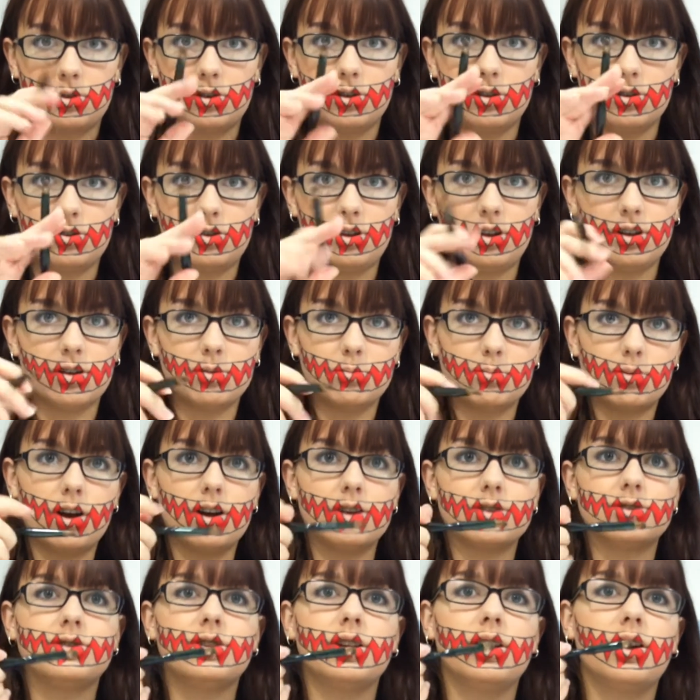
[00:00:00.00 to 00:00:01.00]
concealer
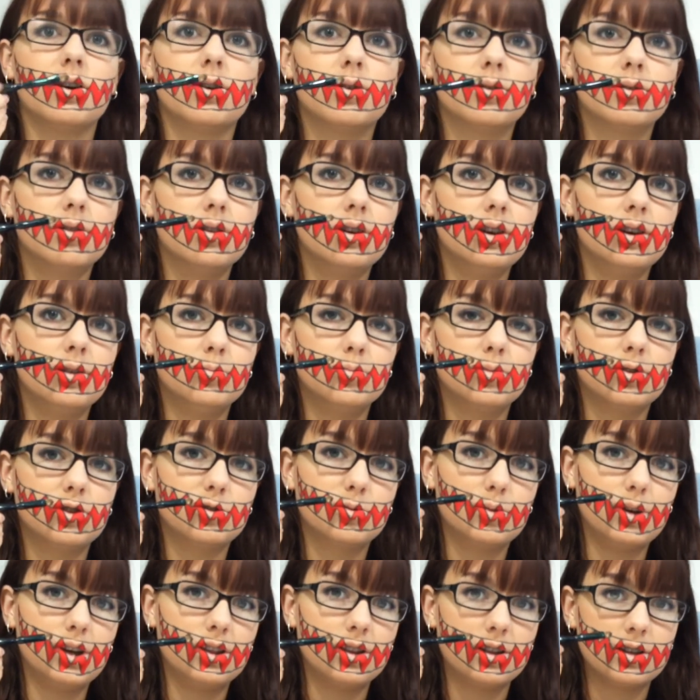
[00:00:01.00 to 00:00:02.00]
brush to go in
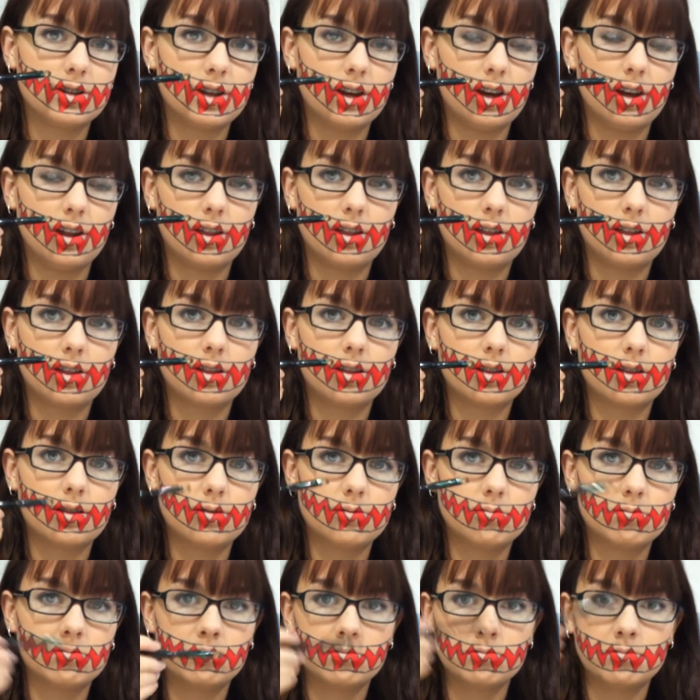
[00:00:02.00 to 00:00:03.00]
between the teeth
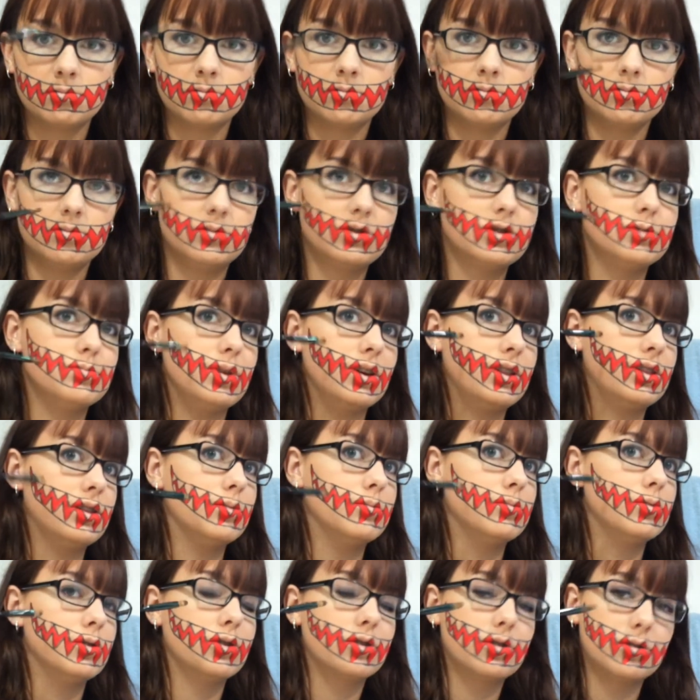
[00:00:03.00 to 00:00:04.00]
to make
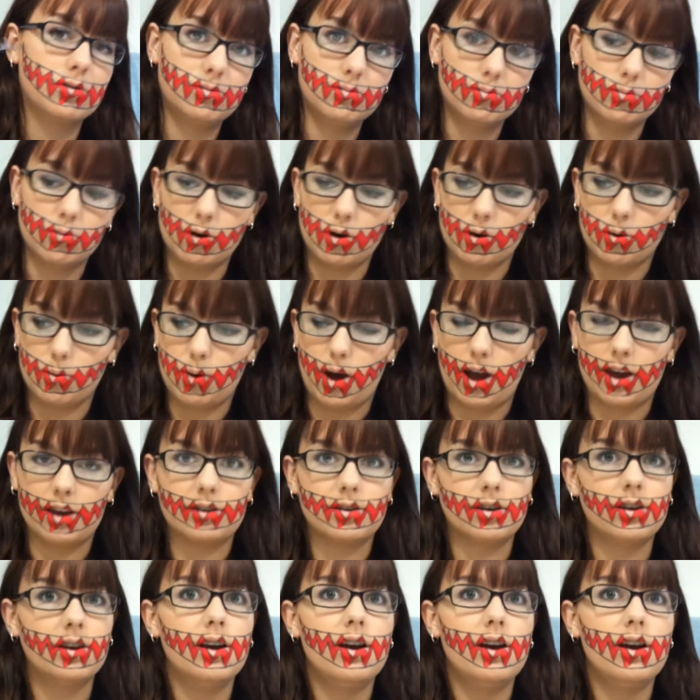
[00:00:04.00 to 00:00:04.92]
them look more white.